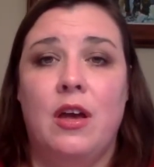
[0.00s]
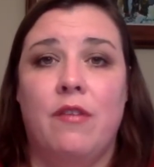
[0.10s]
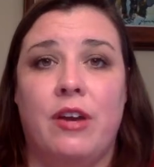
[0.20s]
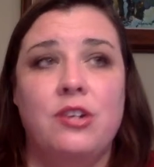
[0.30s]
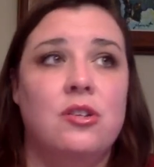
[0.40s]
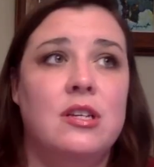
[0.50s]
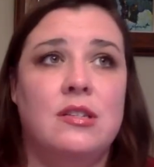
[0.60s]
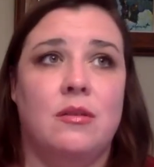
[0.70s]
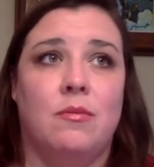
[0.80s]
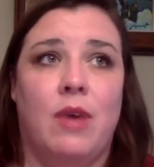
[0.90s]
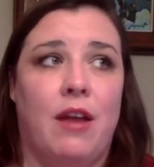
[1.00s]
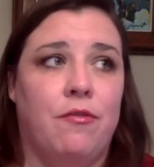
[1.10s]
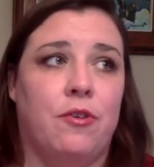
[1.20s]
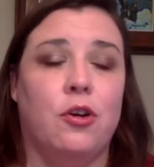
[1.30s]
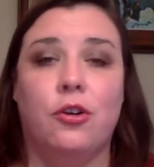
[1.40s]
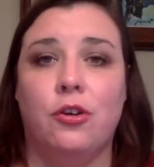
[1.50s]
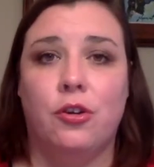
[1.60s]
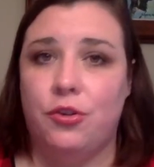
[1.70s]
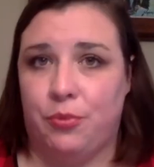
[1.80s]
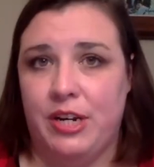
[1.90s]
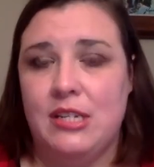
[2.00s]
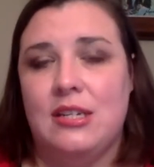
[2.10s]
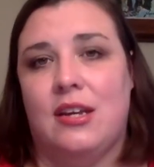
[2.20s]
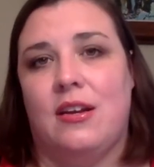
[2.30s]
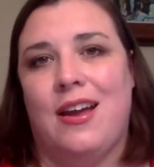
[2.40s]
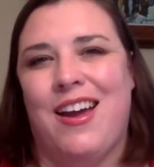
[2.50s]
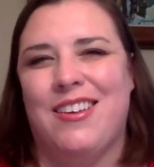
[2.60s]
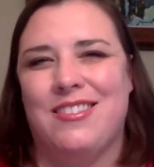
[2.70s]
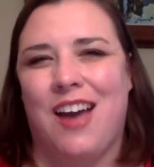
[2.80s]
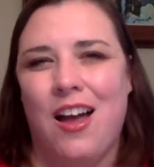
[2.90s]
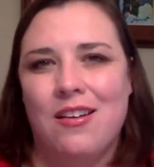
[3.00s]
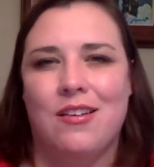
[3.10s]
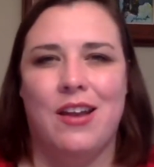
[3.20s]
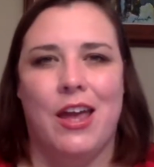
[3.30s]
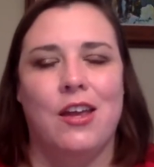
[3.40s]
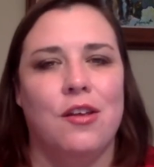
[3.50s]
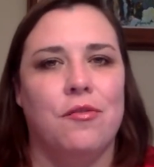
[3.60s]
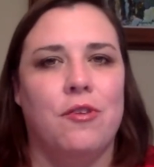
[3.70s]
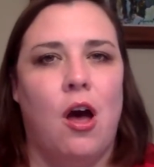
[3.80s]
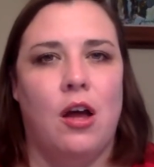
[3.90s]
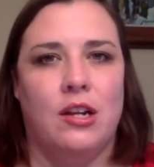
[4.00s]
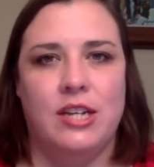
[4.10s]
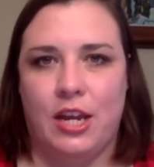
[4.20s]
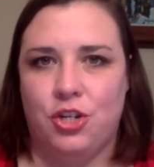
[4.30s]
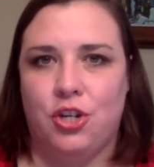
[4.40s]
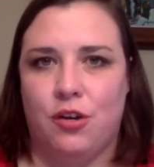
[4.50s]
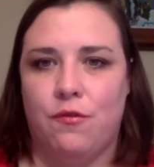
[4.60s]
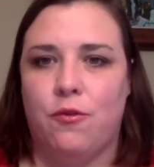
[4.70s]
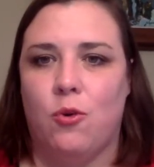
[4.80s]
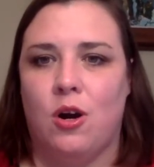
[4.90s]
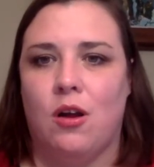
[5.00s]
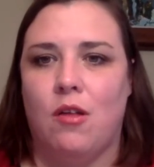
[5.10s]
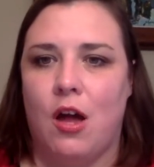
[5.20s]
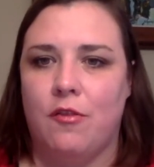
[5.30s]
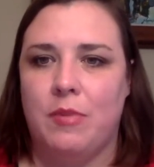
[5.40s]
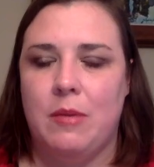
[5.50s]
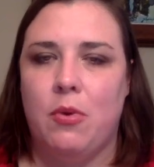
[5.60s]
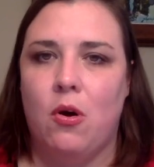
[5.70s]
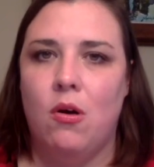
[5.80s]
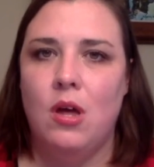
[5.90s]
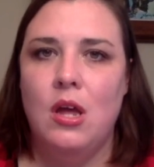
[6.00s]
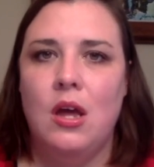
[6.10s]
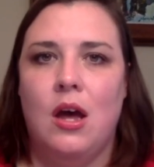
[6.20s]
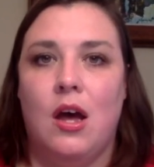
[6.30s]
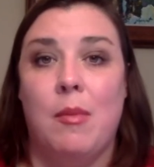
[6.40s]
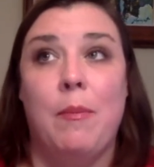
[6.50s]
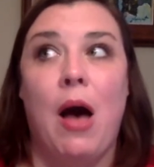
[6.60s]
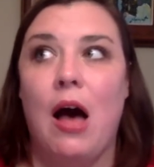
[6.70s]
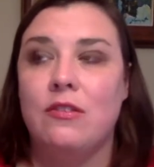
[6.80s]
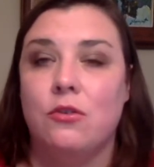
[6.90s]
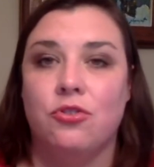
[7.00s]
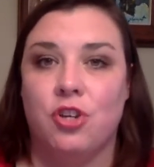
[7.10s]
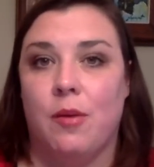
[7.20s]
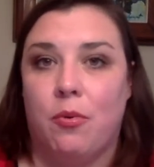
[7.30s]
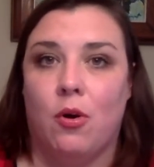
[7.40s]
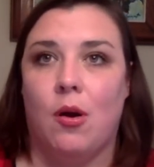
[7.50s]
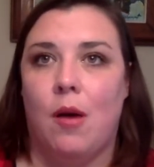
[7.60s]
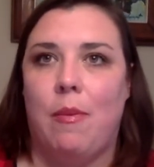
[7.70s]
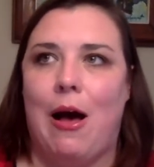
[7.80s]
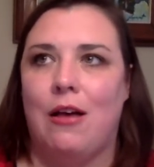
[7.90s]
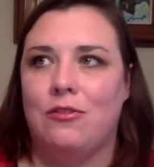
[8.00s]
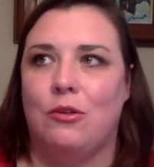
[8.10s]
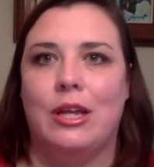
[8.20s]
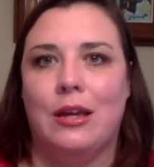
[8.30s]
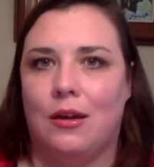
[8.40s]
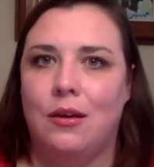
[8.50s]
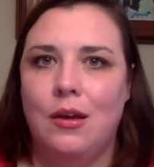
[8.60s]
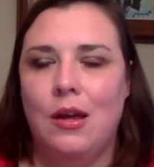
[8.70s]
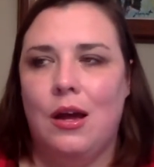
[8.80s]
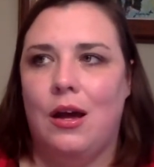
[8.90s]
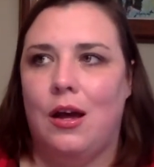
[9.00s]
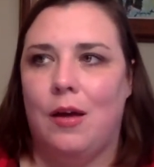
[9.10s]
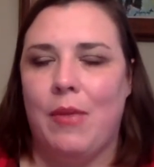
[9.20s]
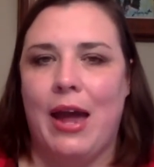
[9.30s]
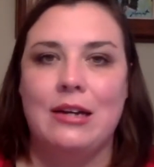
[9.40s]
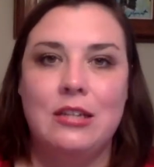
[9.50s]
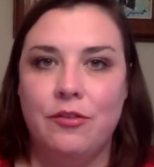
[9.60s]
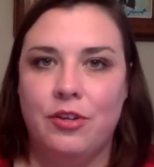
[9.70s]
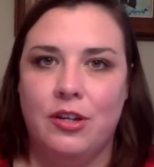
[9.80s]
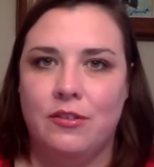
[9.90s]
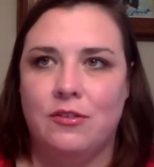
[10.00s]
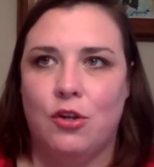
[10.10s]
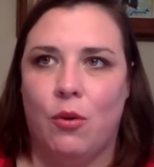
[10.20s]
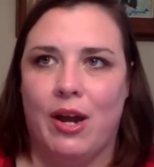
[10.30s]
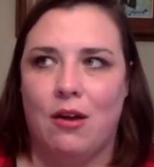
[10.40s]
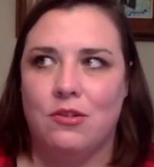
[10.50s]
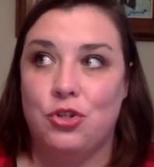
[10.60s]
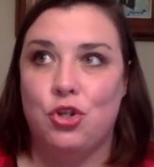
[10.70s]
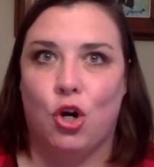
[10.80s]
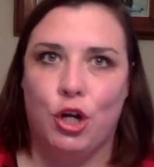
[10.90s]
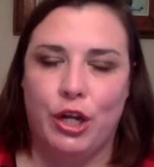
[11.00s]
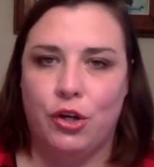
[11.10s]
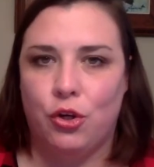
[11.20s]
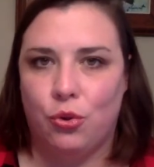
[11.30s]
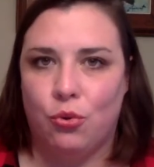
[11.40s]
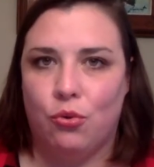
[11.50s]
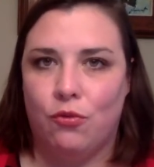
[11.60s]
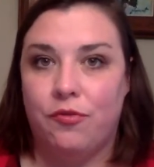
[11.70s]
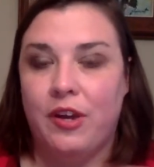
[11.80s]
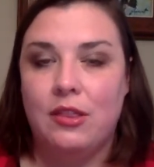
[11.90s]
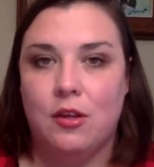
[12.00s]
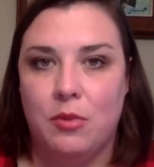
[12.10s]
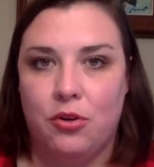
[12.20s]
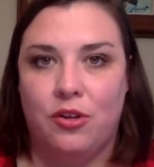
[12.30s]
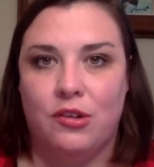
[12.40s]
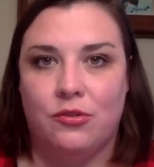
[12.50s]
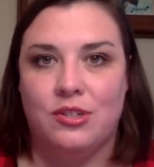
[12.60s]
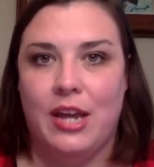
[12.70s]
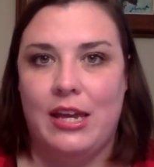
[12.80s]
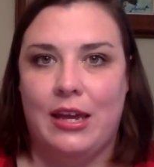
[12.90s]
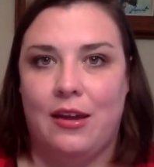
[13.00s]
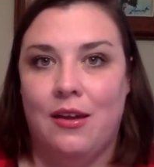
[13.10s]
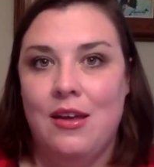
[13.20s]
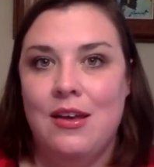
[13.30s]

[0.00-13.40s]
evangelism, and for good reason, has gotten a negative connotation for a lot of people. Apostleship or apostling activities, going out and starting new faith communities or taking